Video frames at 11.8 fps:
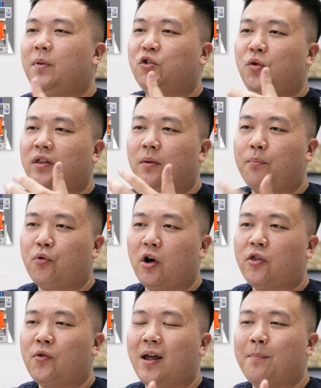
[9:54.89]
between the
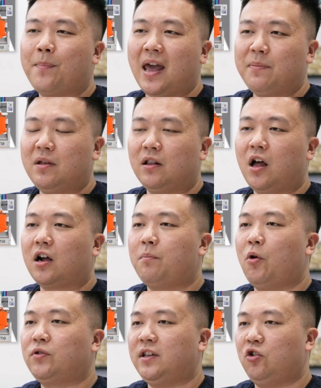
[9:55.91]
Brother and Baby
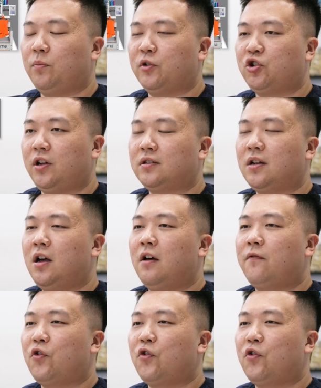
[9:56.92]
Lock multi-needle machines